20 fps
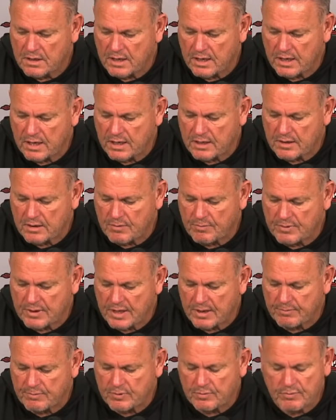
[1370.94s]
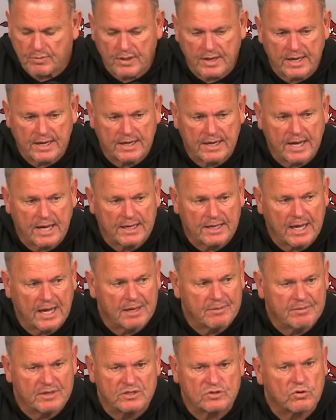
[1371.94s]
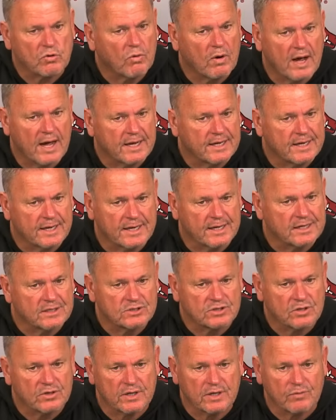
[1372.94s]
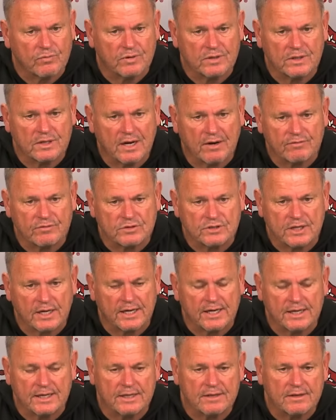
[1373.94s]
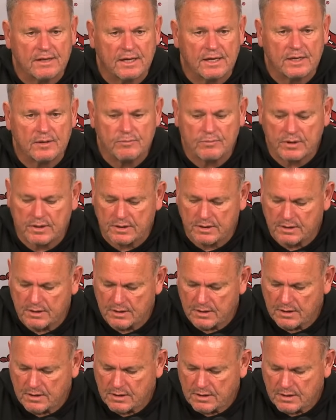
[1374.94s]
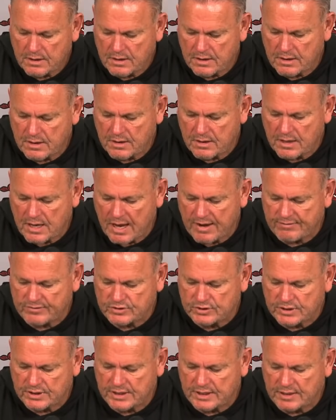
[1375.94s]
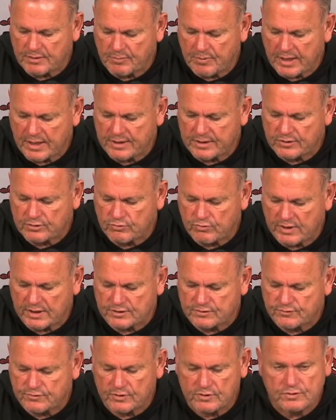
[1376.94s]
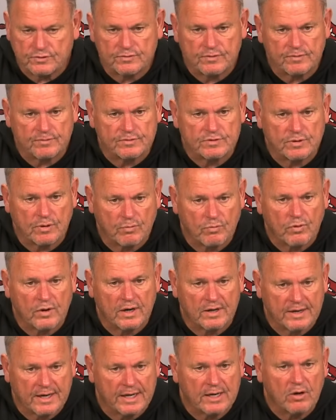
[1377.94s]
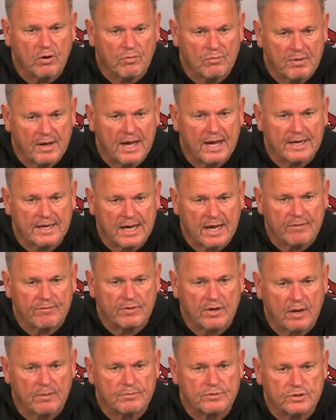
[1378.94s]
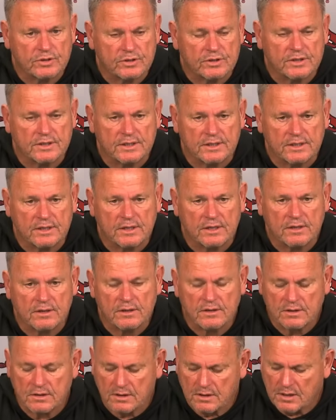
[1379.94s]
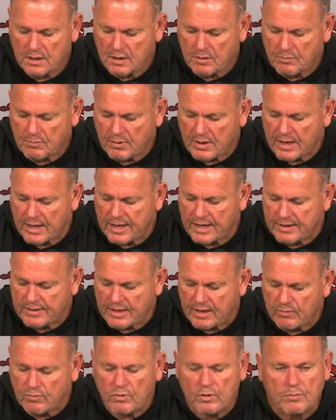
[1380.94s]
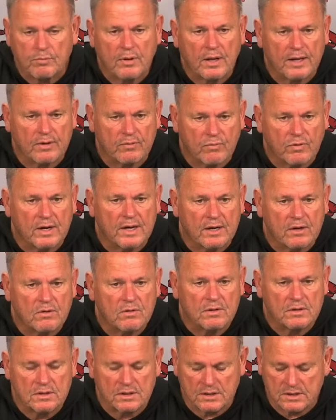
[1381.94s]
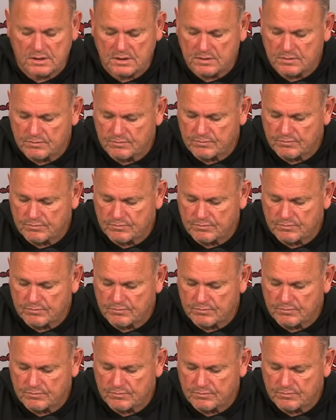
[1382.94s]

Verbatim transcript: and uh, be able to play in that game. He's a quiet kid, so he would never say anything. But uh, obviously, anybody that transfers from somewhere and they go back and have an opportunity to play. They want to play well. Uh,